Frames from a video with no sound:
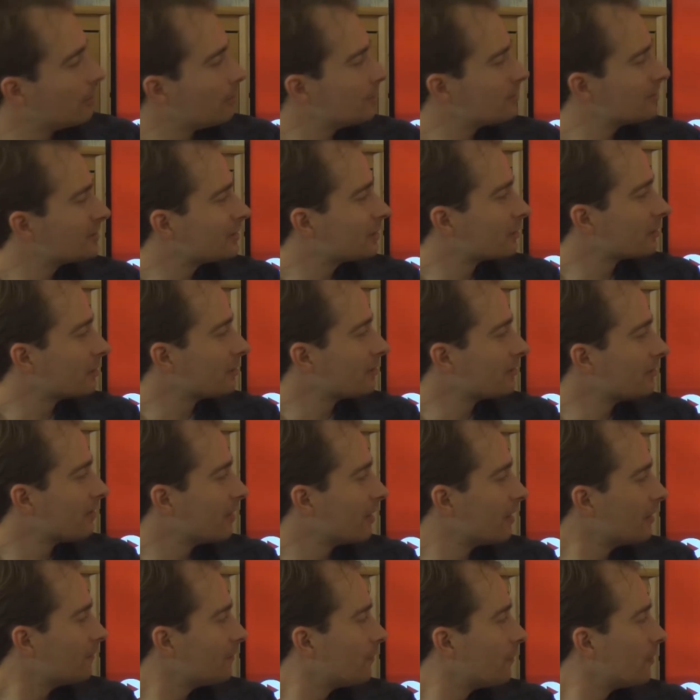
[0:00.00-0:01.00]
obstacle
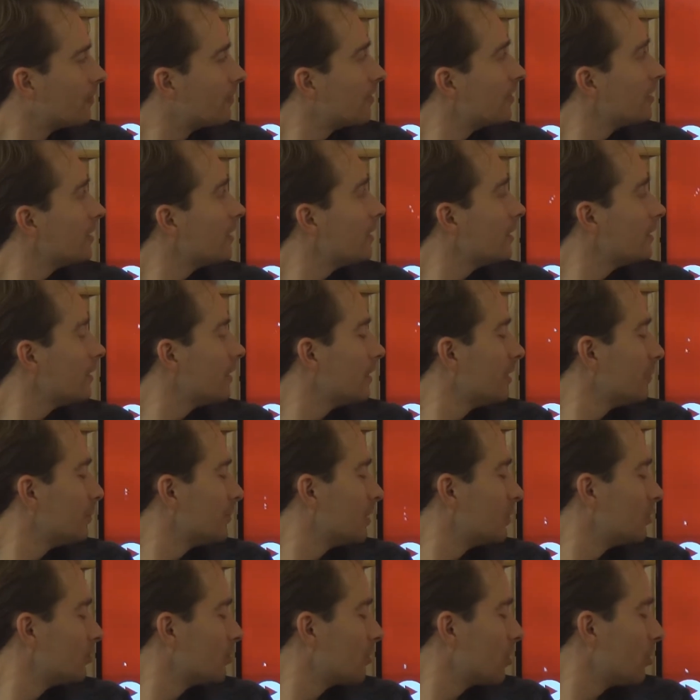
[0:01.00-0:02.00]
there for
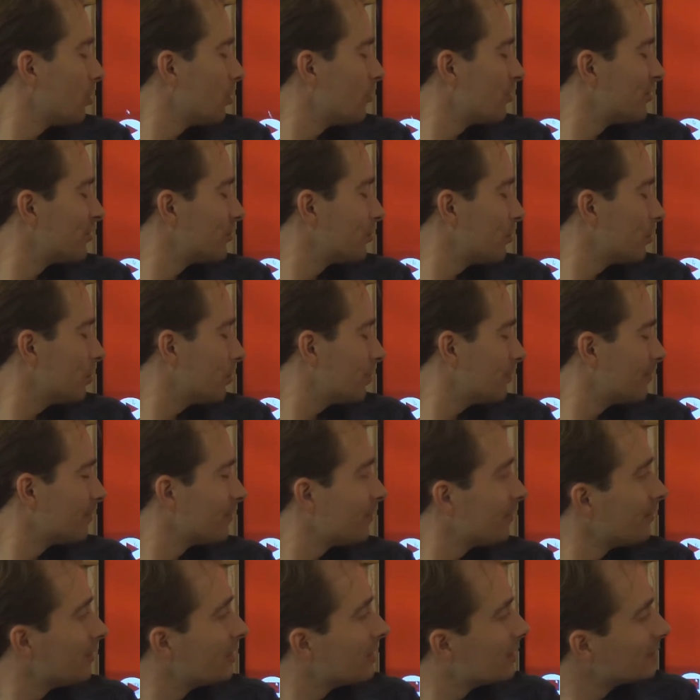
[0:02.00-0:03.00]
him to go through.
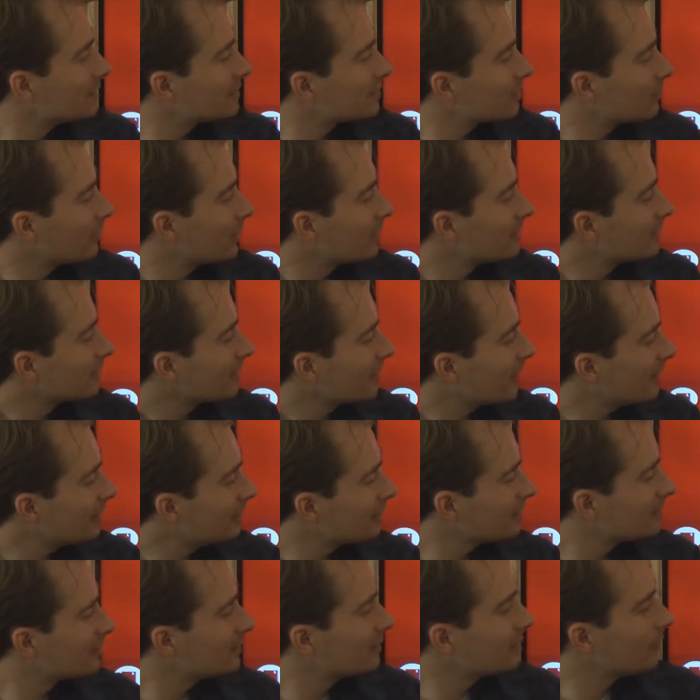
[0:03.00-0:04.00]
Let's try it again
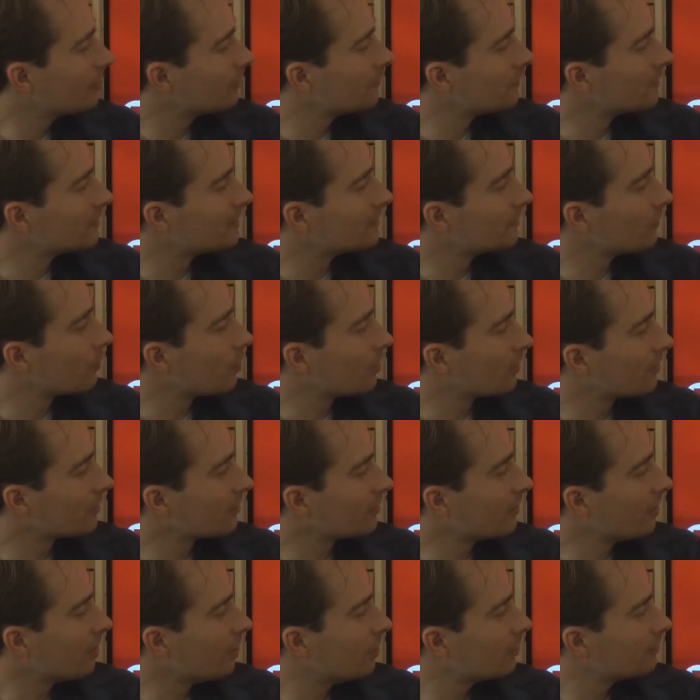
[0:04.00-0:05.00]
and see if it's
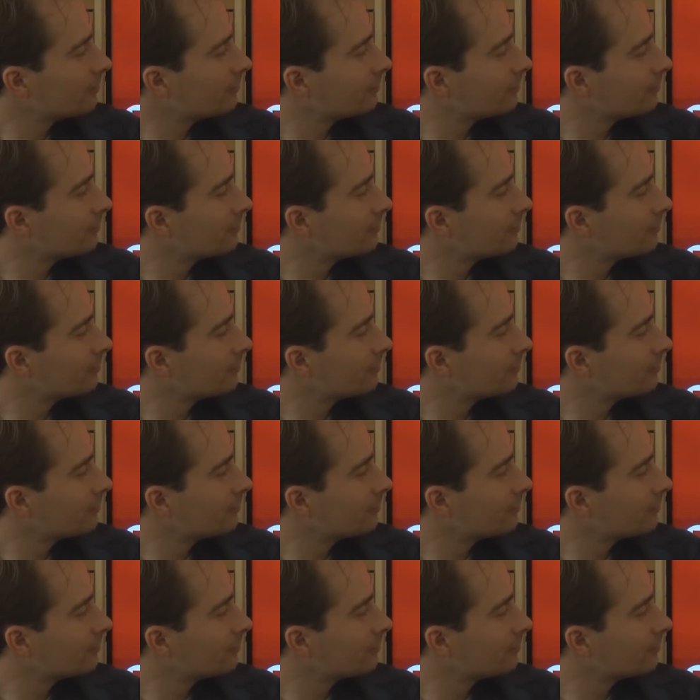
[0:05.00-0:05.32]
working now.